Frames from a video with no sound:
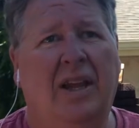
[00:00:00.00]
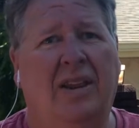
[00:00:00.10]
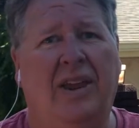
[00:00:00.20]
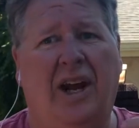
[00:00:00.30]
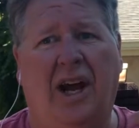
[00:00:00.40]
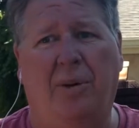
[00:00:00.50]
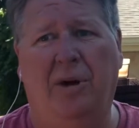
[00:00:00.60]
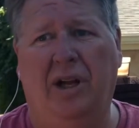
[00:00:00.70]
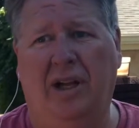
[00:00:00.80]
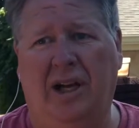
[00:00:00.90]
Then I
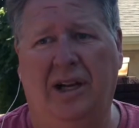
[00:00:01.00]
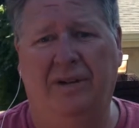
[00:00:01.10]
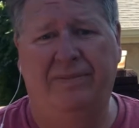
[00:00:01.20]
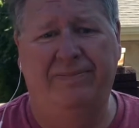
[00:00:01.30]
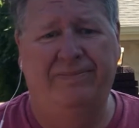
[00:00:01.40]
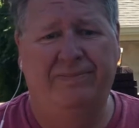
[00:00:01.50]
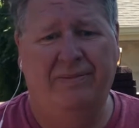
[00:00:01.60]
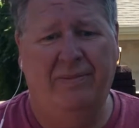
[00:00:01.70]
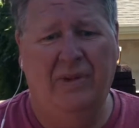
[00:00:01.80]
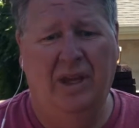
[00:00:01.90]
will
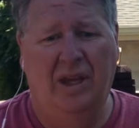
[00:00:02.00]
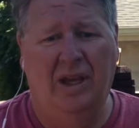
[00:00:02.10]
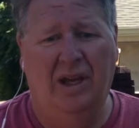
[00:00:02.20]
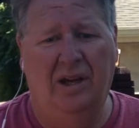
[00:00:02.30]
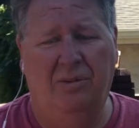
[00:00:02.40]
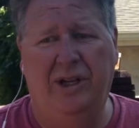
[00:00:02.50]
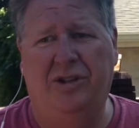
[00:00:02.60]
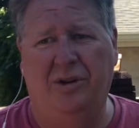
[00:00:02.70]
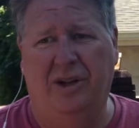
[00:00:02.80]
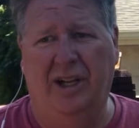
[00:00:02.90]

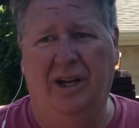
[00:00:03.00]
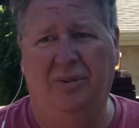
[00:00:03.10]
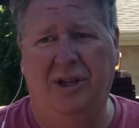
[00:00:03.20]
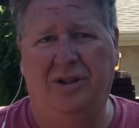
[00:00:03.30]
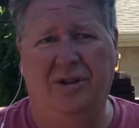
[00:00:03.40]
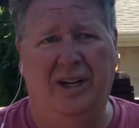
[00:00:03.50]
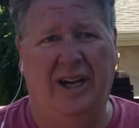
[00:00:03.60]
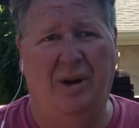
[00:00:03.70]
retune it.